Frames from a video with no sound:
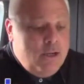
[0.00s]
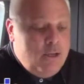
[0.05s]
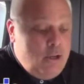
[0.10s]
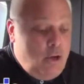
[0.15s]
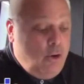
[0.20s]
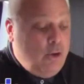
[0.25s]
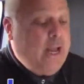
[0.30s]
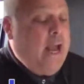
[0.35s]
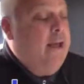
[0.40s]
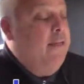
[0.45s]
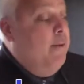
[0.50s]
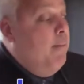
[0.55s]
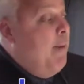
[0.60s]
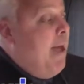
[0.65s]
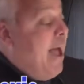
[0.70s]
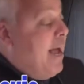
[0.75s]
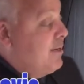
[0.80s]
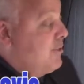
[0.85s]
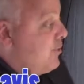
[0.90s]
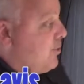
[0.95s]
Okay, the
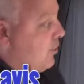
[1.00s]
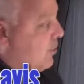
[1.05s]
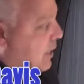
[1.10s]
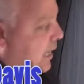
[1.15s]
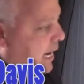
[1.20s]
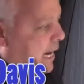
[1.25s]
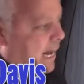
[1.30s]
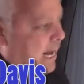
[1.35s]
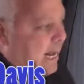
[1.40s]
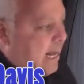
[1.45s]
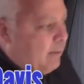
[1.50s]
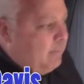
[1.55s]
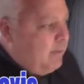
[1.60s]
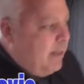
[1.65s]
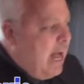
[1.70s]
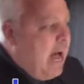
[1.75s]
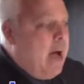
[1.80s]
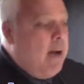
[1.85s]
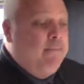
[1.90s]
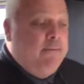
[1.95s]
master.
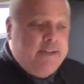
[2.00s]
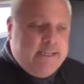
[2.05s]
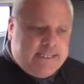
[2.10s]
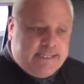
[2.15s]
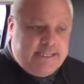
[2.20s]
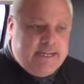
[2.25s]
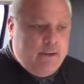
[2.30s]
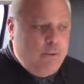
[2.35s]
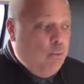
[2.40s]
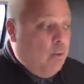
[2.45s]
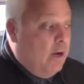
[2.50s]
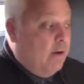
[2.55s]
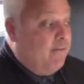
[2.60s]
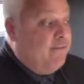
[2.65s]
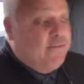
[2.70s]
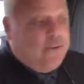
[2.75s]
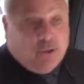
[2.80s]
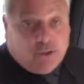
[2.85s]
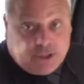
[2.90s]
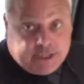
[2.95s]
Obviously what
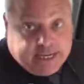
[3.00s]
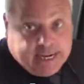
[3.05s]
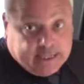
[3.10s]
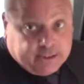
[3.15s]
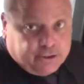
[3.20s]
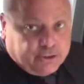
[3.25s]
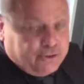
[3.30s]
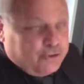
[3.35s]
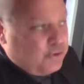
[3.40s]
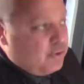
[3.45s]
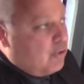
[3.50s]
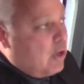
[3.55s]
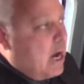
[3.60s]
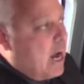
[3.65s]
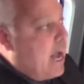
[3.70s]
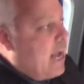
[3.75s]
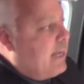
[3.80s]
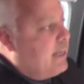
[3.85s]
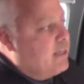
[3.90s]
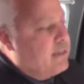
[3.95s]
first catches your
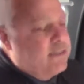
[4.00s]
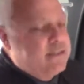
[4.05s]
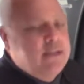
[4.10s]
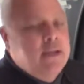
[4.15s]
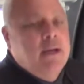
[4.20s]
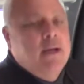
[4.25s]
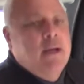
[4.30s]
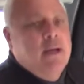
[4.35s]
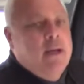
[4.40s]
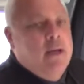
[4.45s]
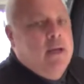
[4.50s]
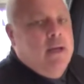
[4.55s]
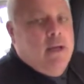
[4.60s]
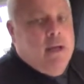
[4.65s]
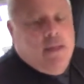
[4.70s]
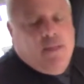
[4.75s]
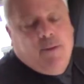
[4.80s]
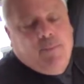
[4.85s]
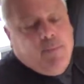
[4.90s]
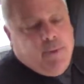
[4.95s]
eye is
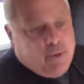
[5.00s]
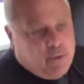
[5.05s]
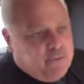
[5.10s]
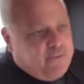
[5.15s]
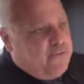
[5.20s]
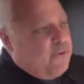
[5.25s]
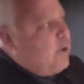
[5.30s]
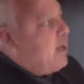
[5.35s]
the beautiful